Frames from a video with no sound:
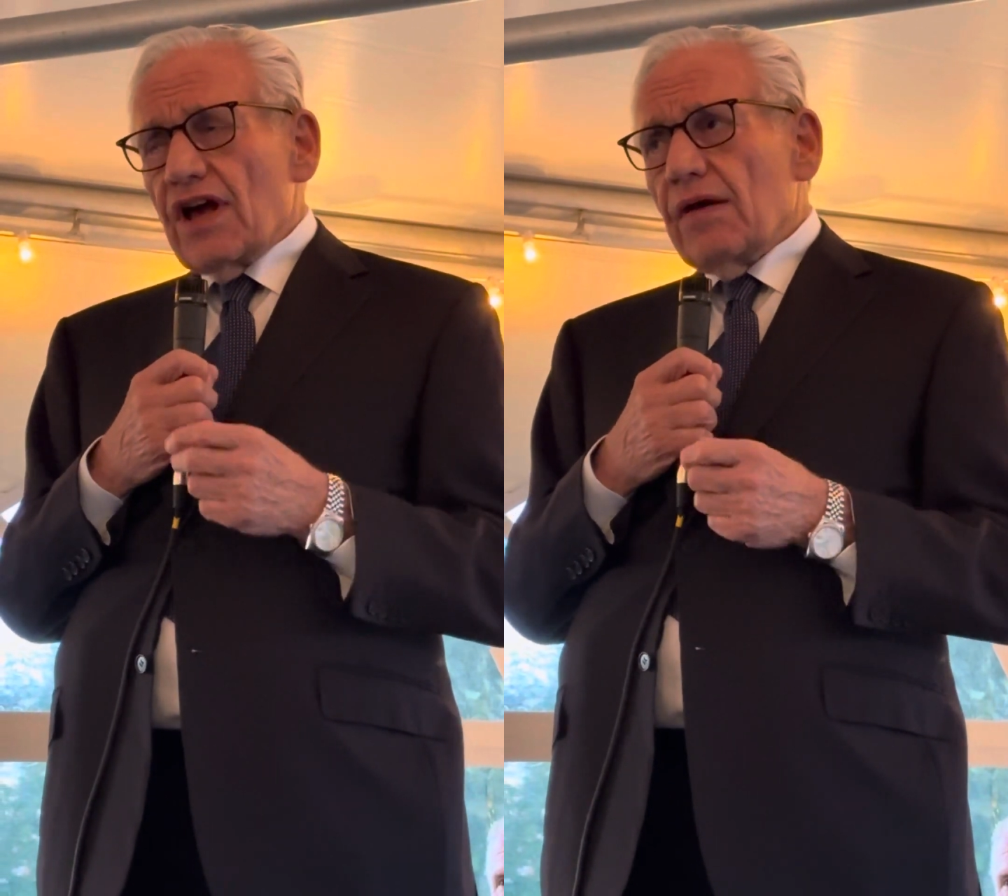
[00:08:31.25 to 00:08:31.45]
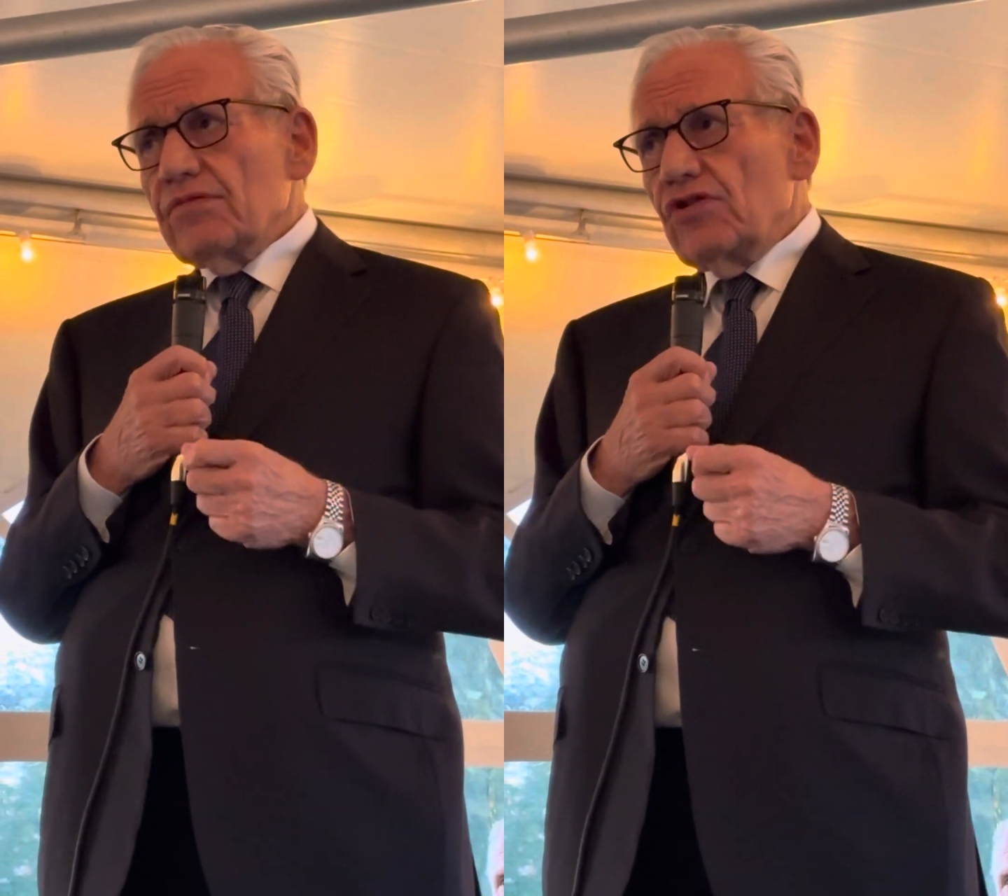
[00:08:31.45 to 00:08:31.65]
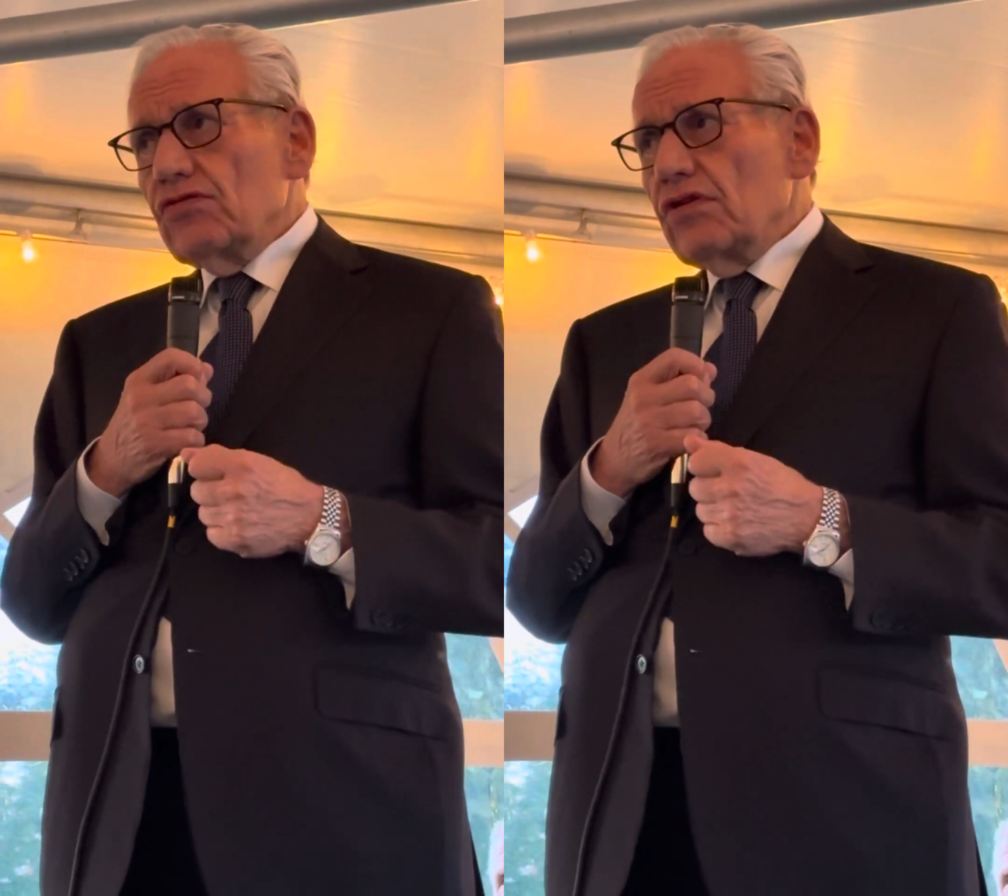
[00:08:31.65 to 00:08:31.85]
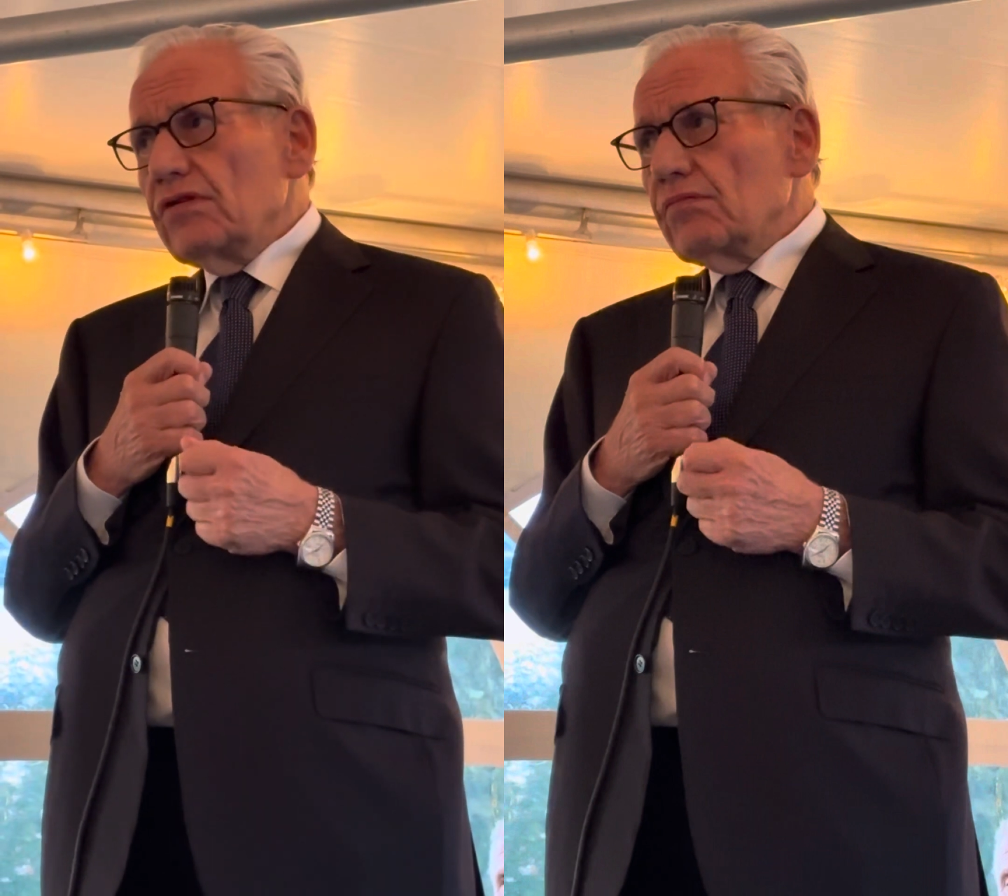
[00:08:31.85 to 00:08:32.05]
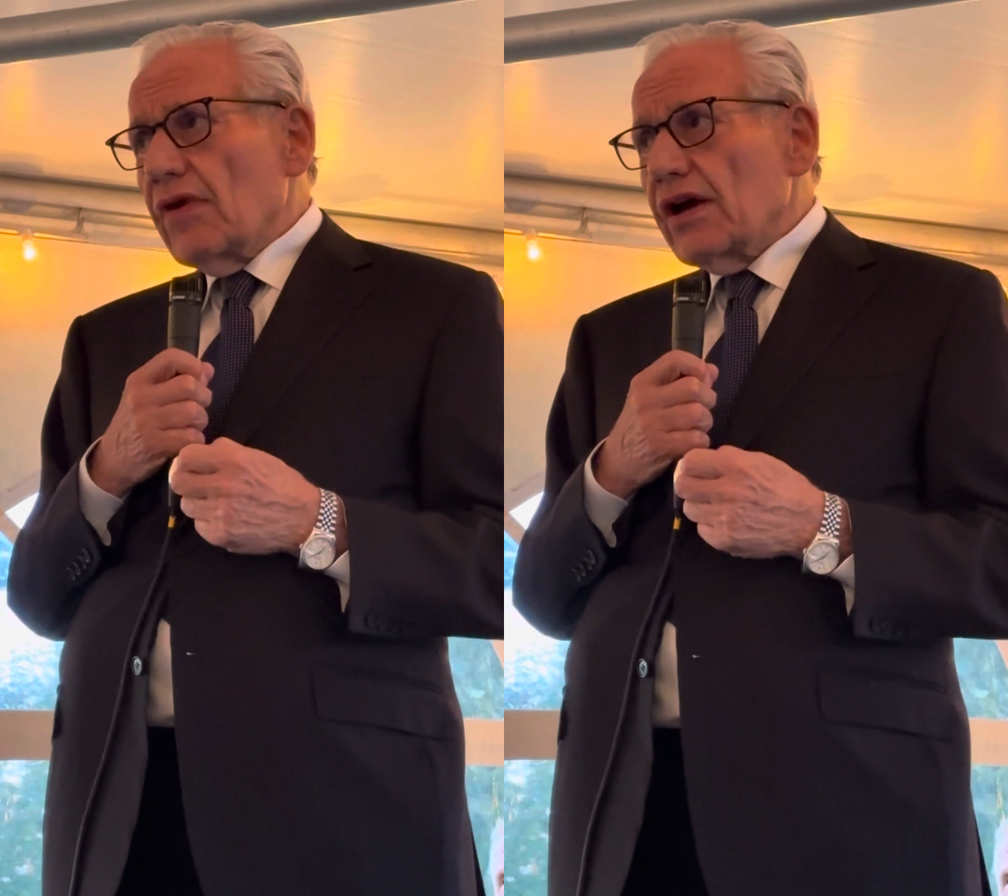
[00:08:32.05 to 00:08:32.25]
I'm
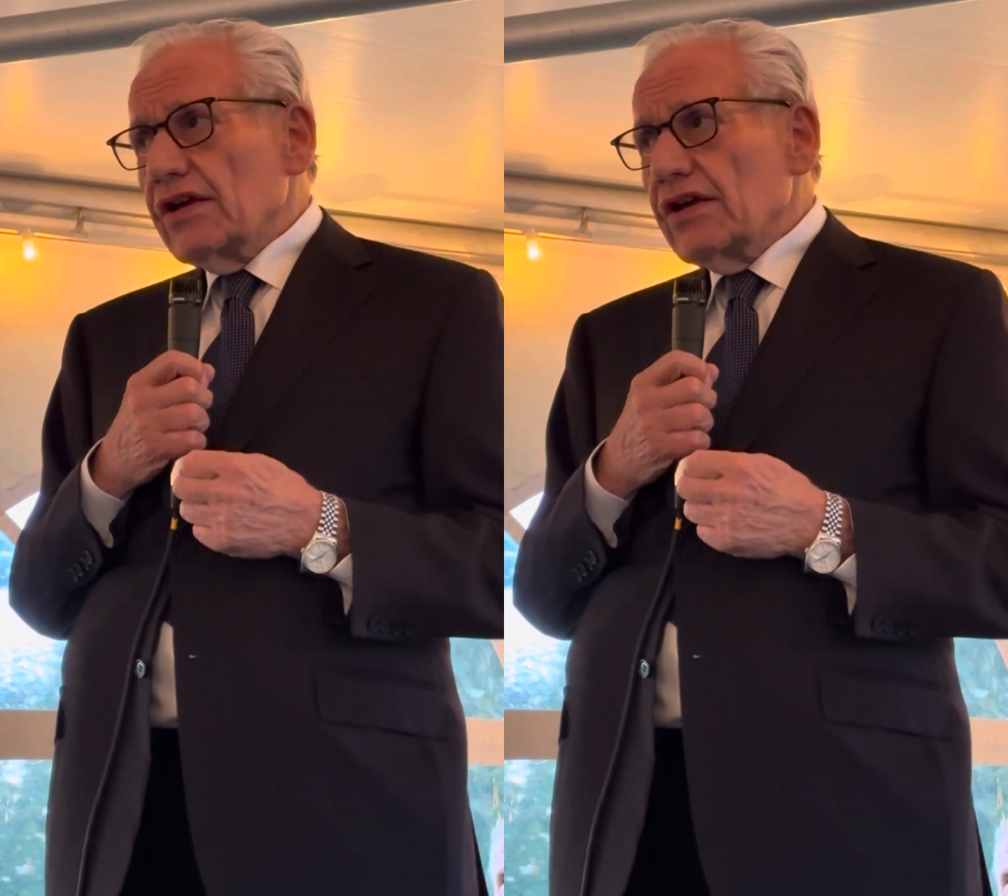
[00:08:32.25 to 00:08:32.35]
doing my